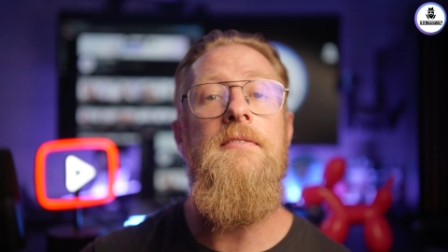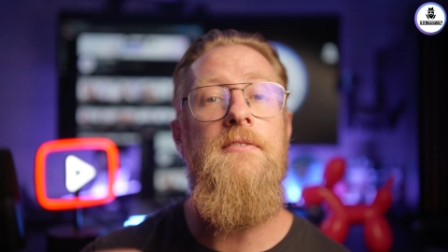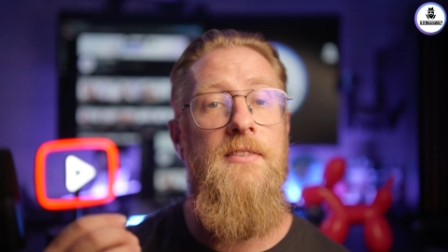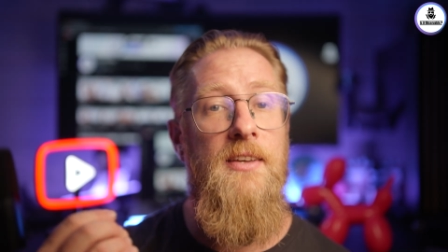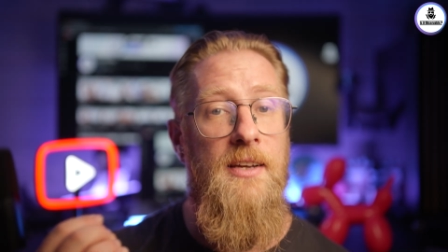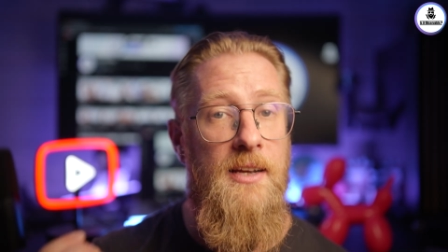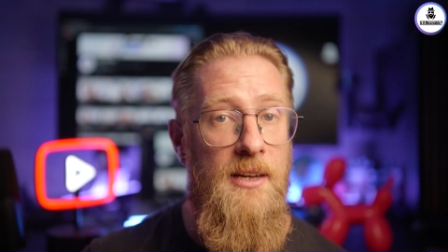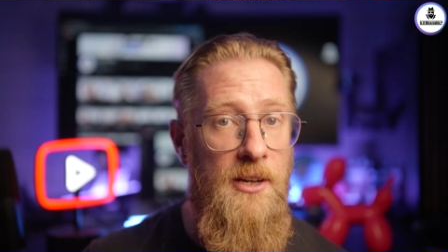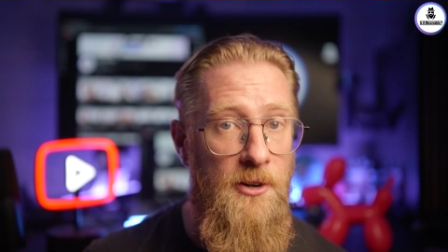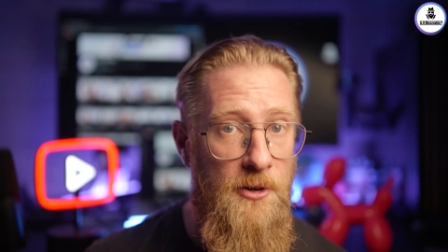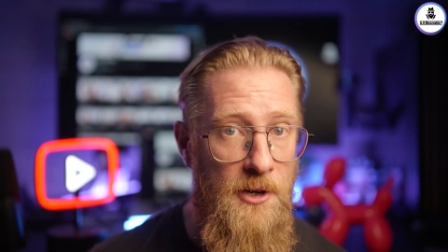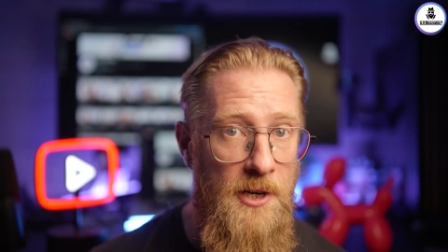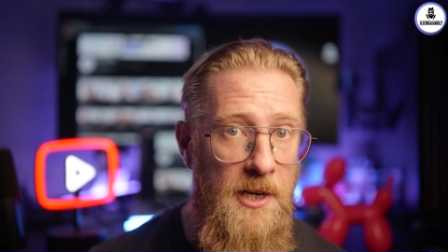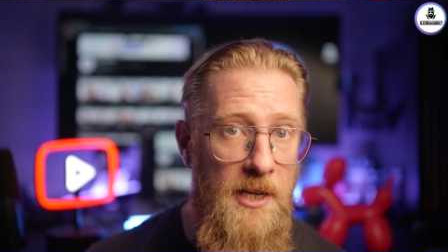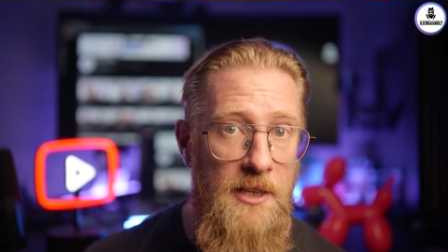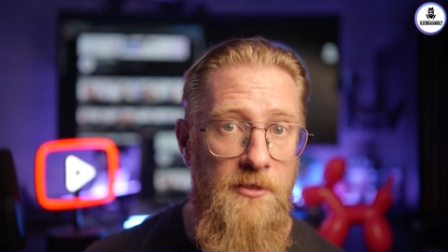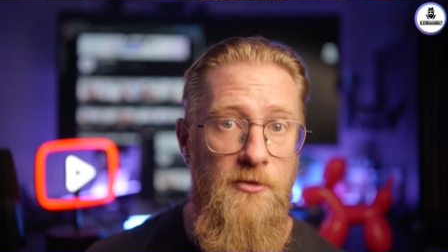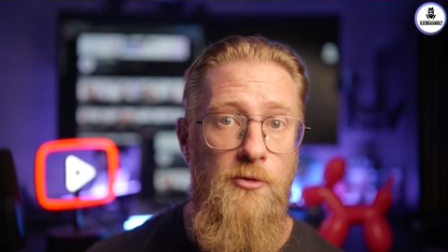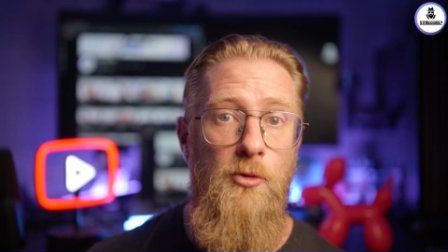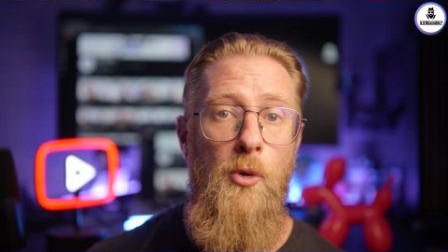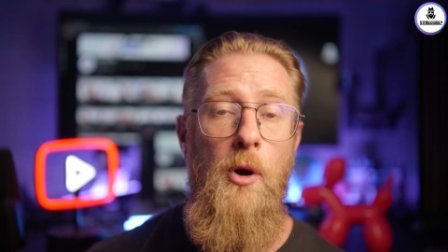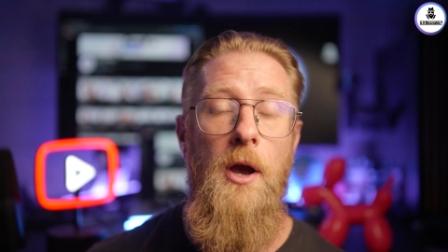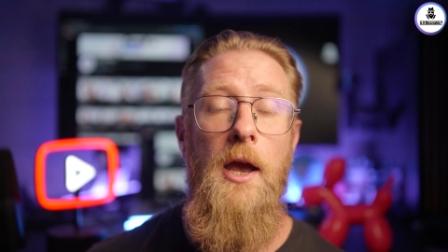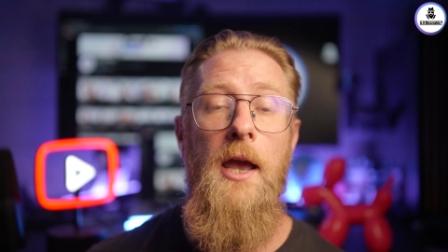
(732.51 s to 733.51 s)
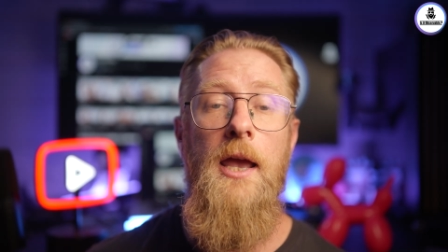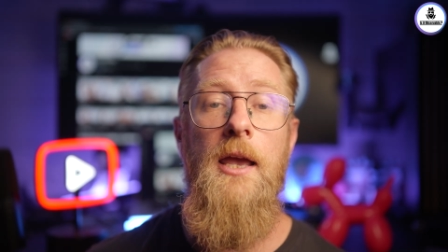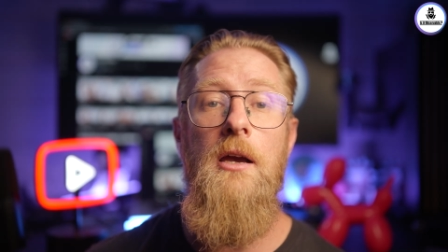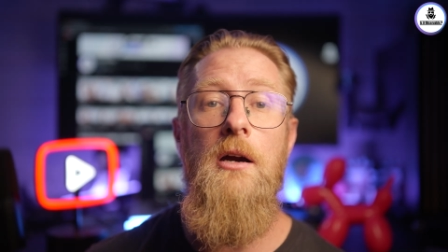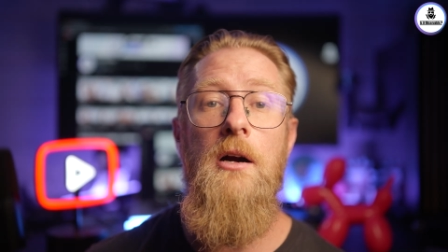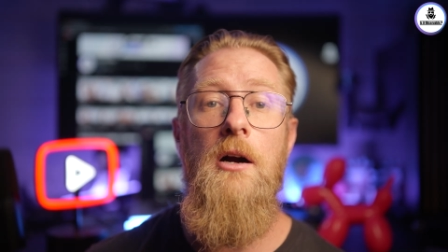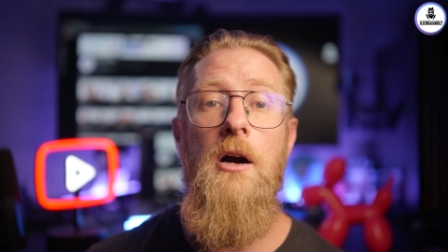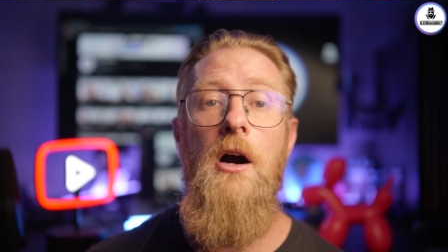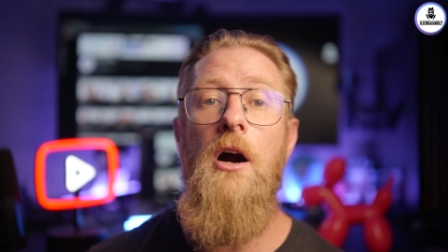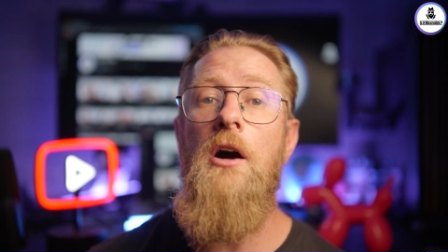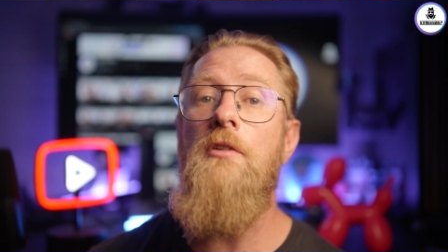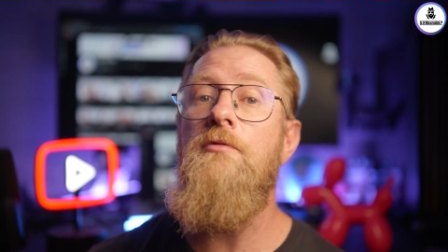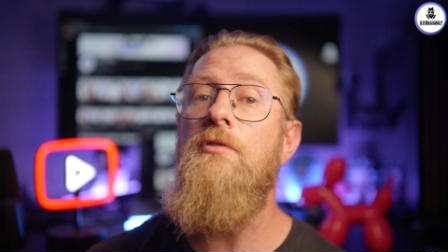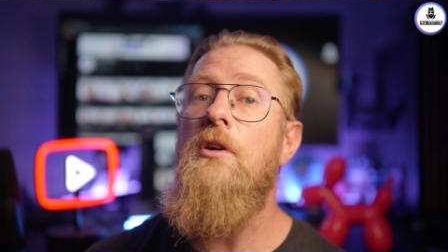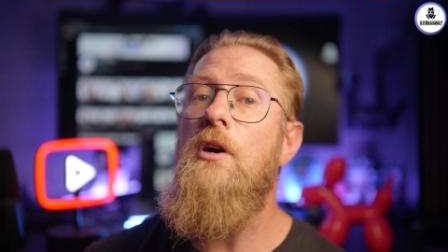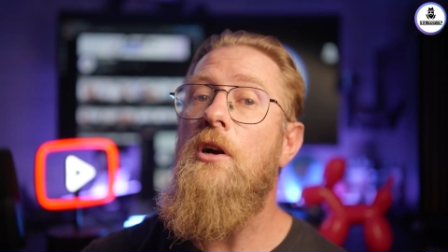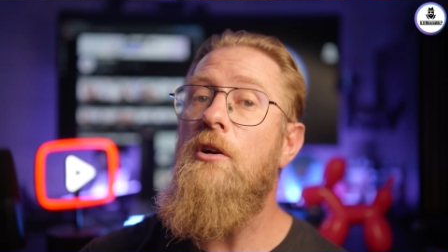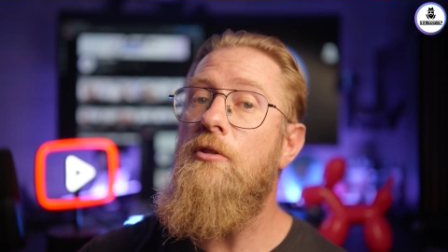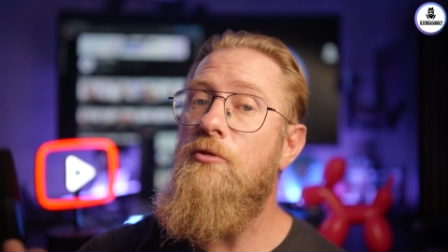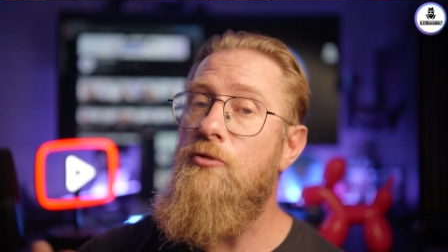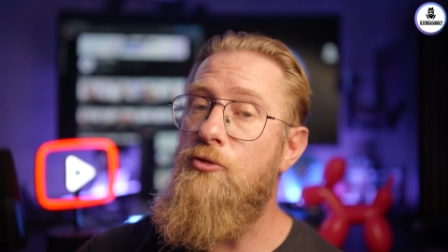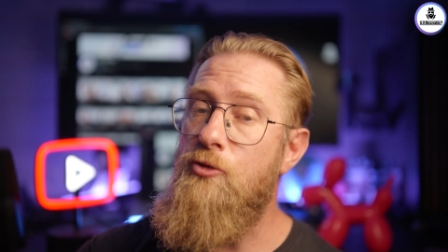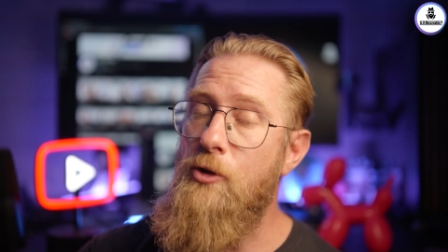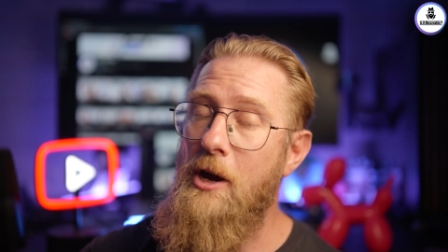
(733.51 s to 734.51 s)
declarative way of
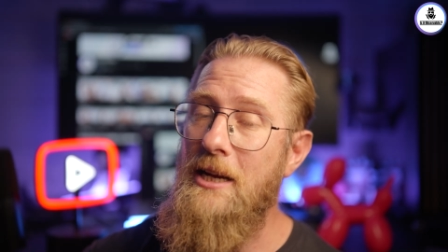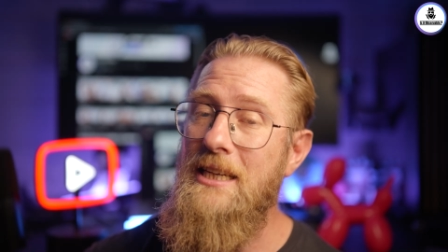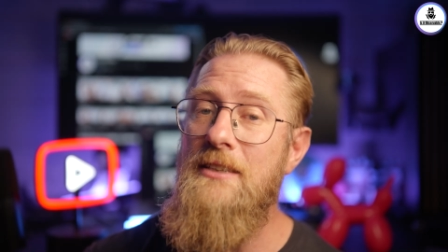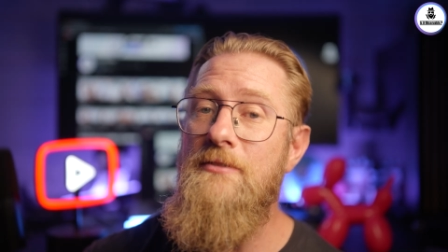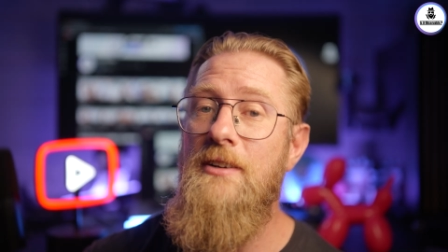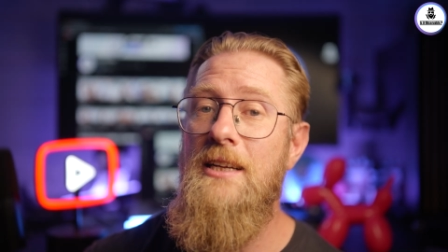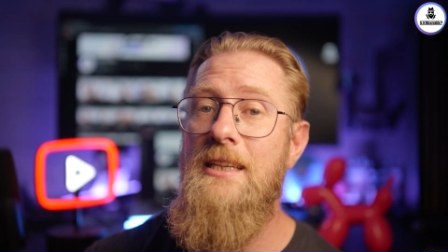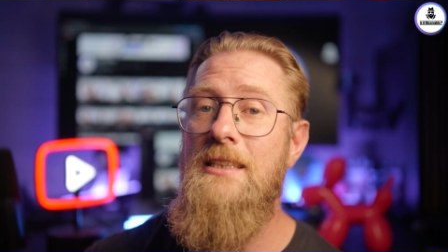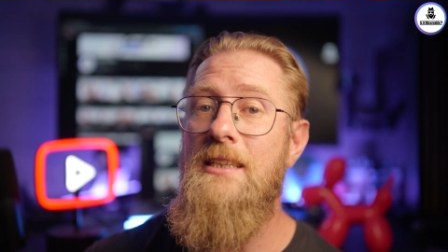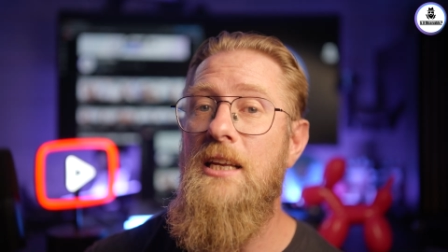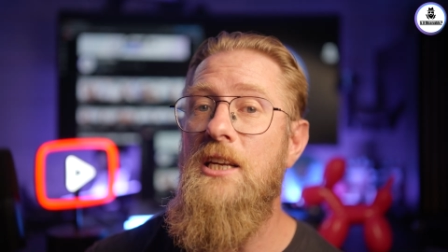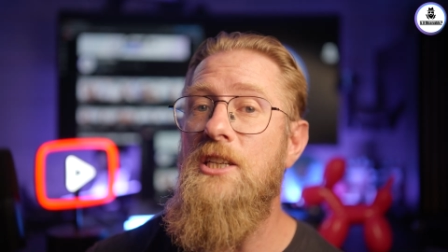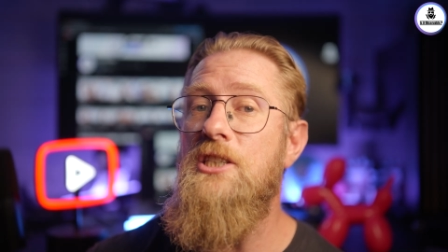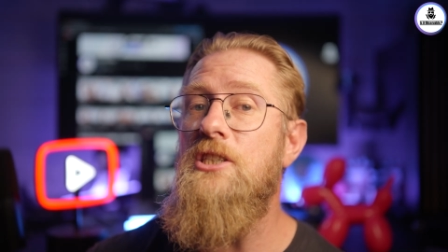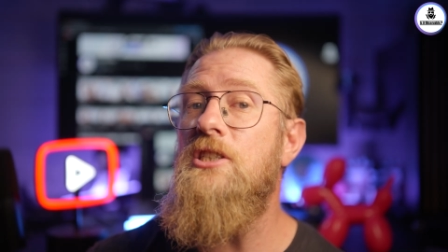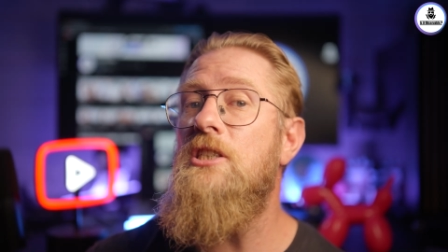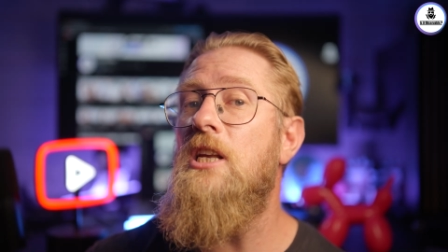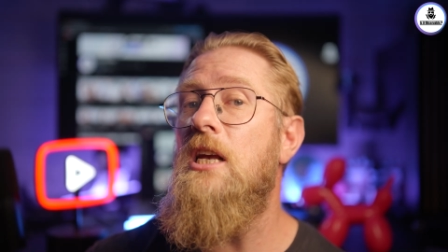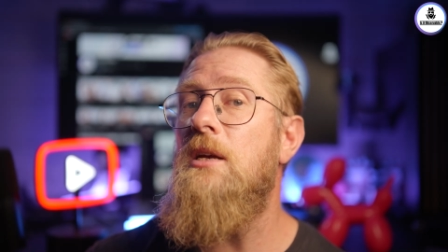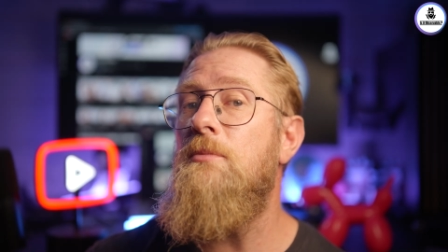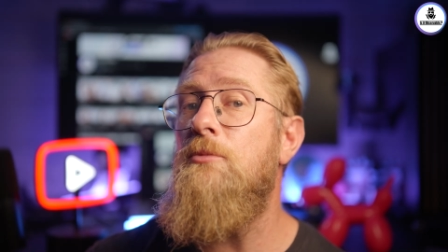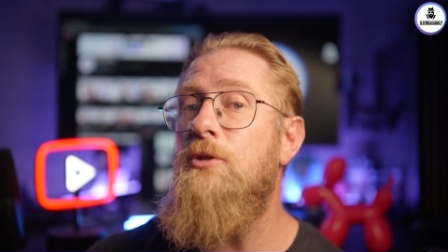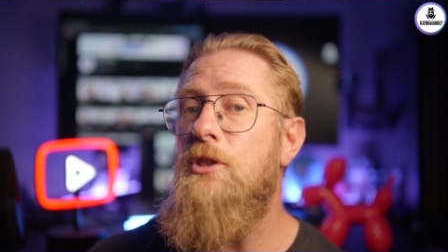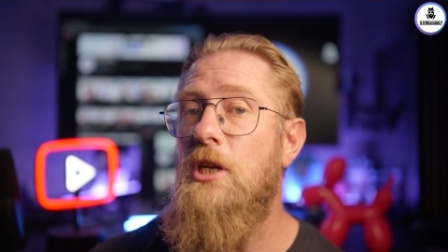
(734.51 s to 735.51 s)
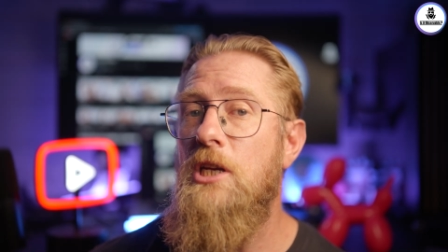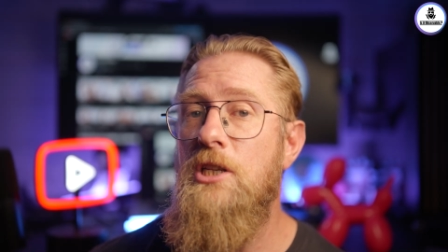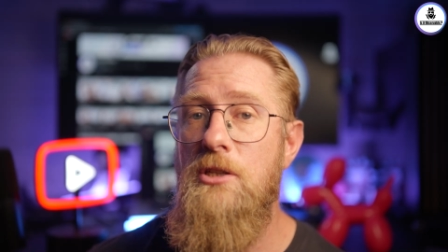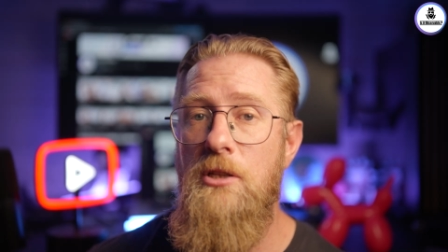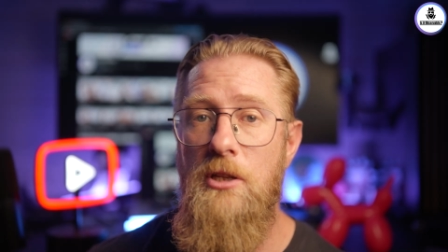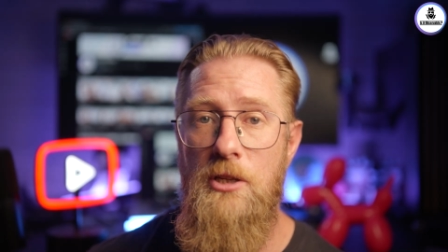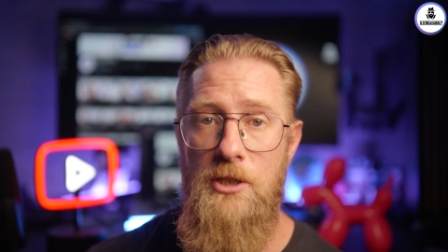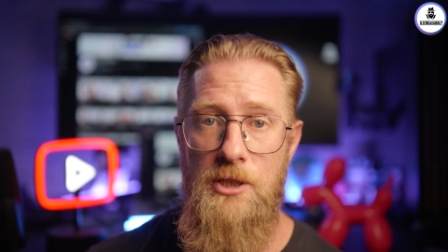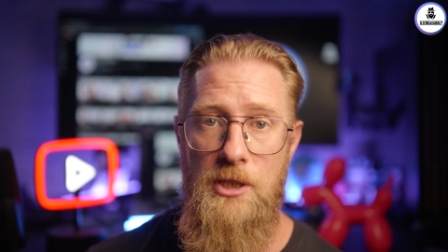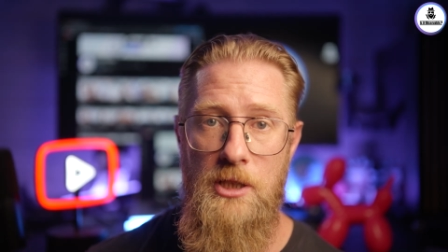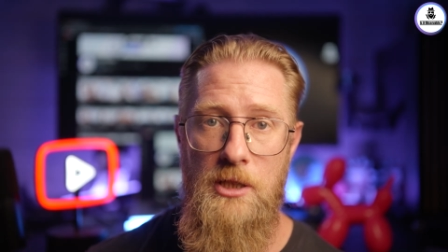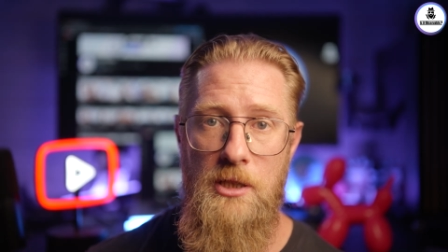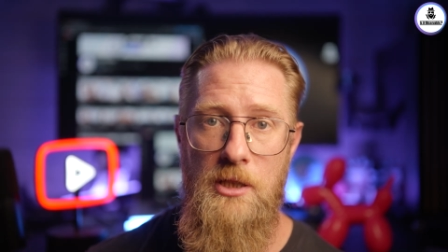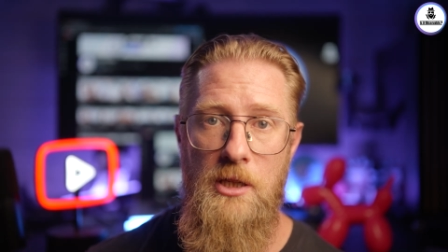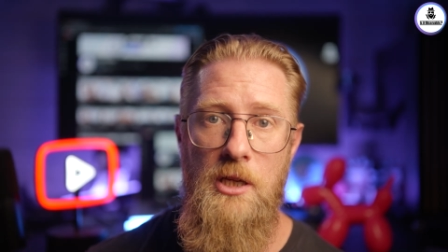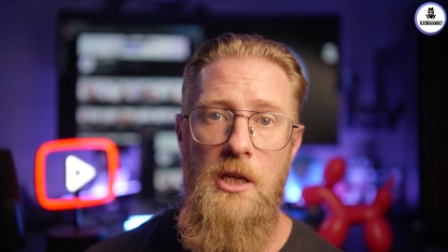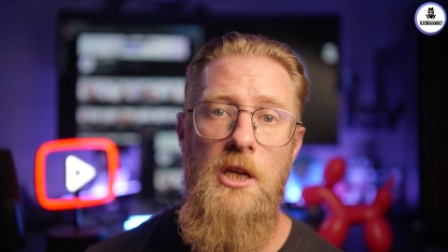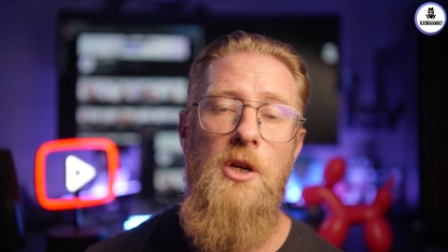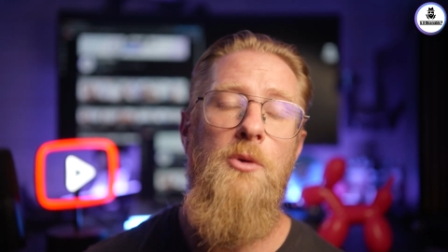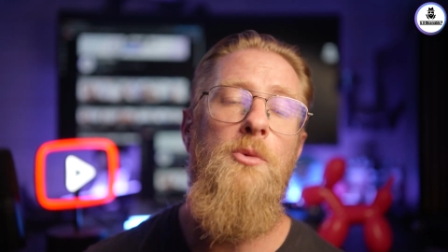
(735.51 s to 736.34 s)
writing validations and mutation logic